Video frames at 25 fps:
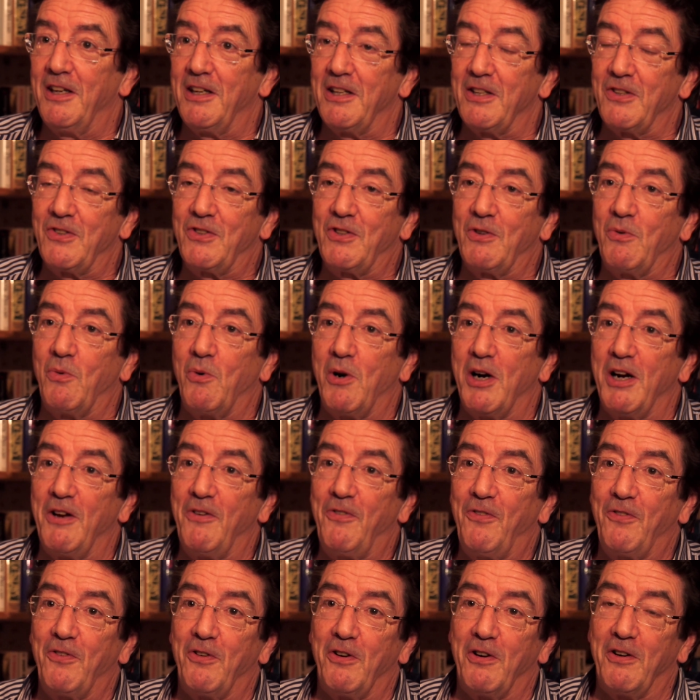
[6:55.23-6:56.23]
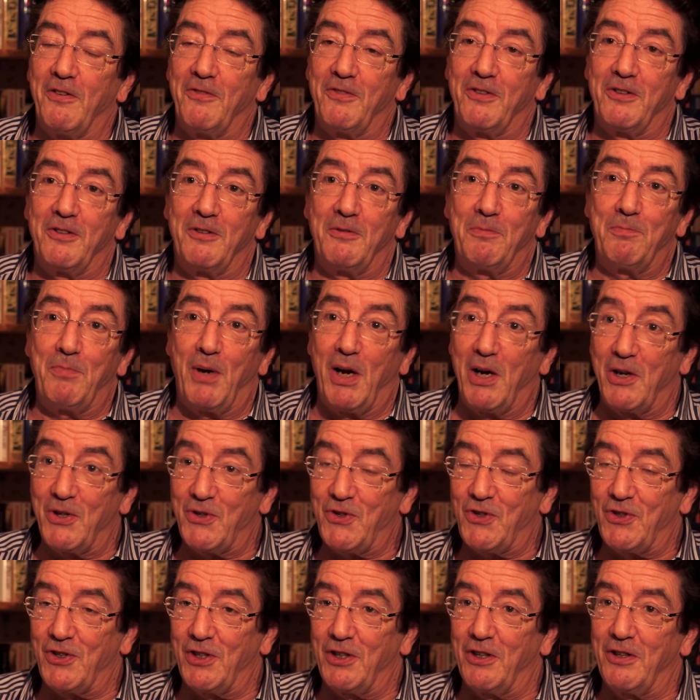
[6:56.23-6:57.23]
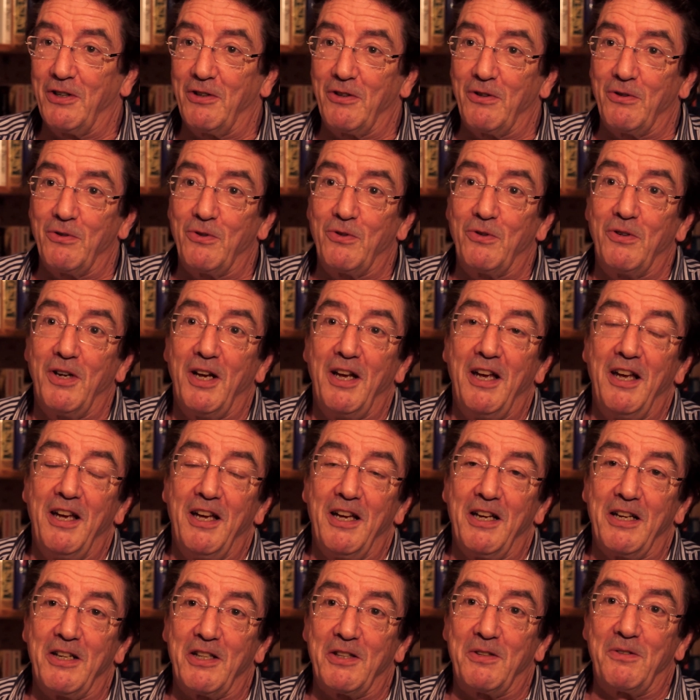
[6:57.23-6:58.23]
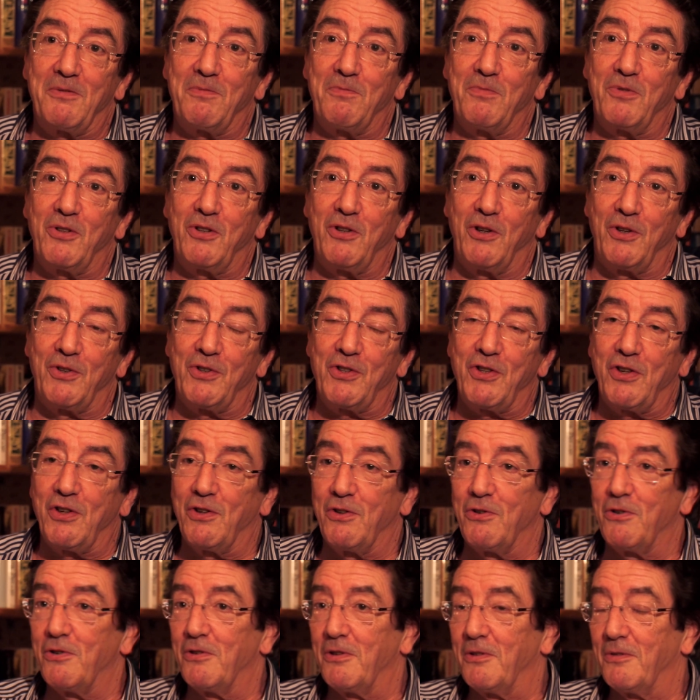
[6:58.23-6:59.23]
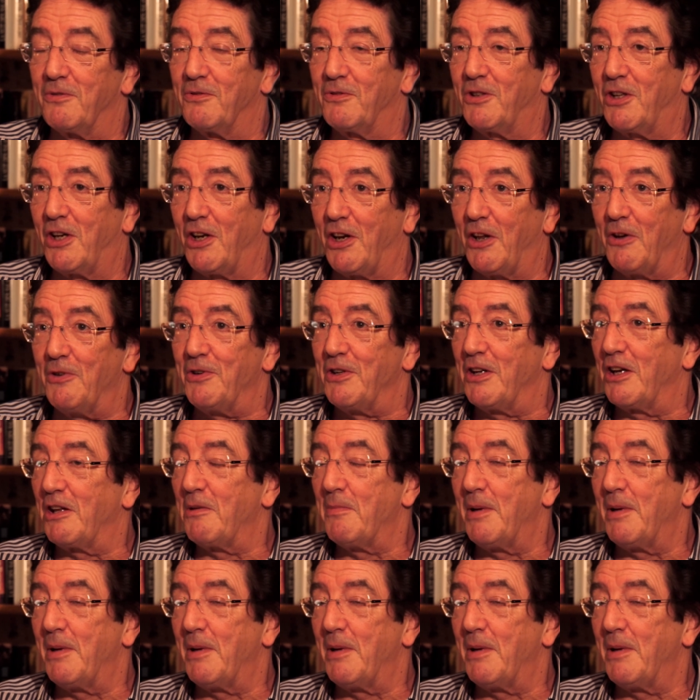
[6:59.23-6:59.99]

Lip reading: is the wife of a pastor who has gone to colonial